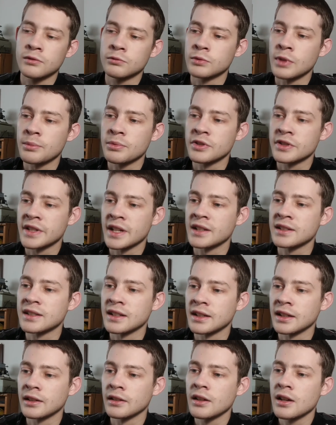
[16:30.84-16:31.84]

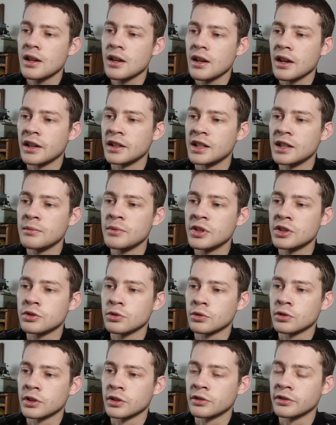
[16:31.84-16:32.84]
representing an
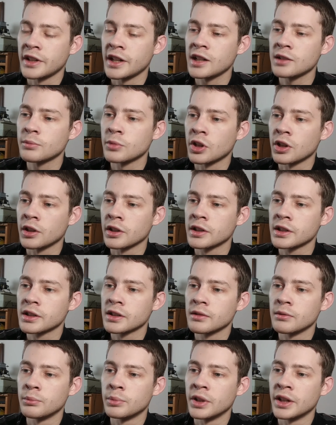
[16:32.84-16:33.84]
image or a landmark,
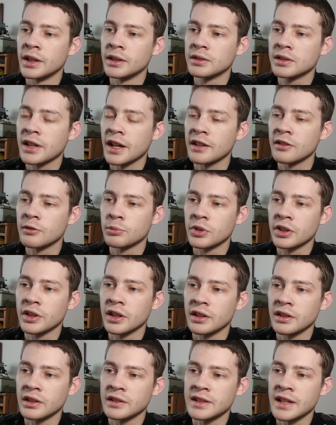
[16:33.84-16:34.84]
but kind of
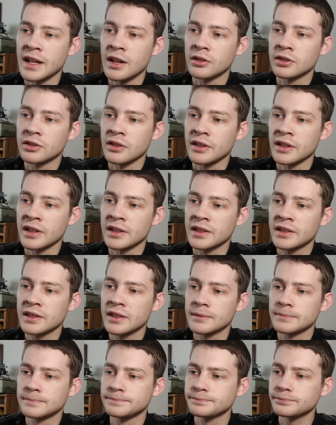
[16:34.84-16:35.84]
bringing it down to
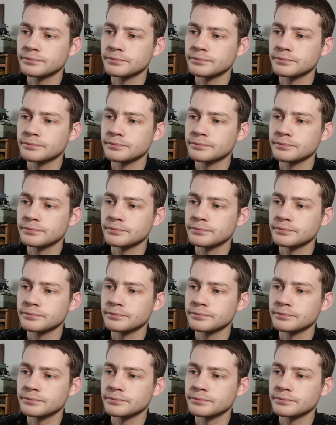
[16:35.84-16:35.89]
this